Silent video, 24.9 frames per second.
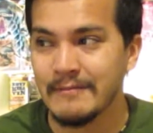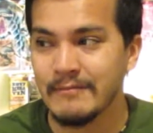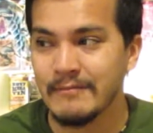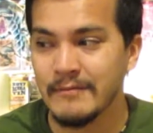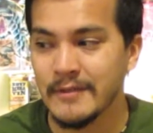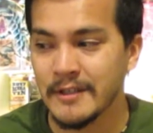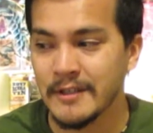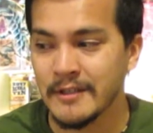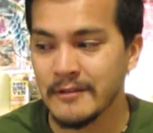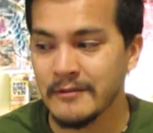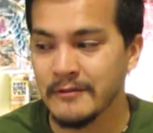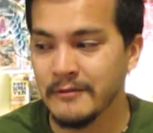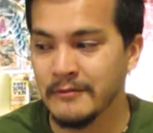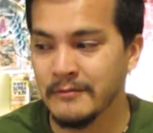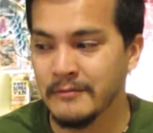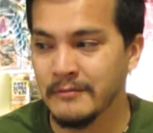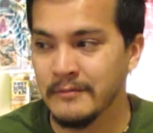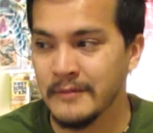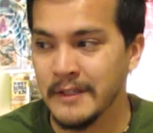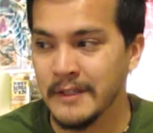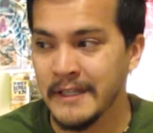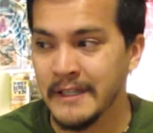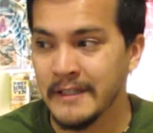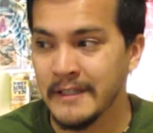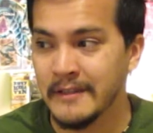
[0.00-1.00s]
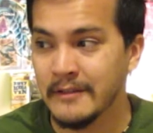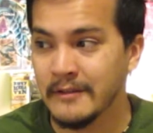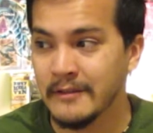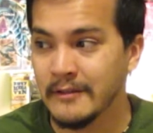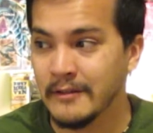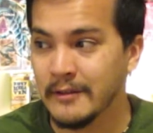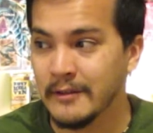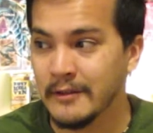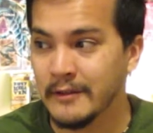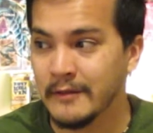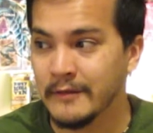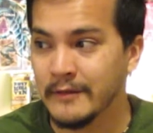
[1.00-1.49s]
Mushroom Man,
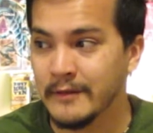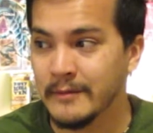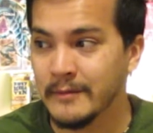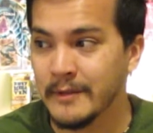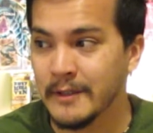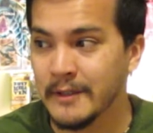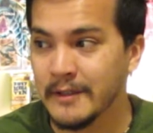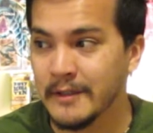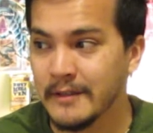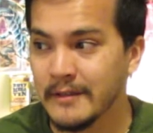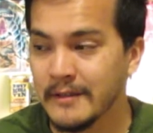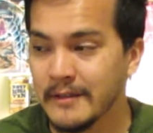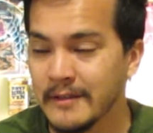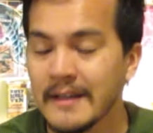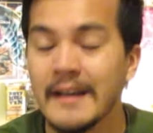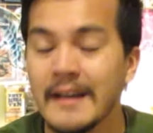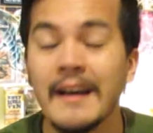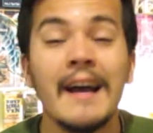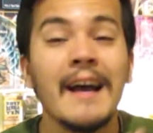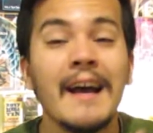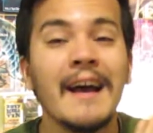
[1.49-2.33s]
Larva Moth.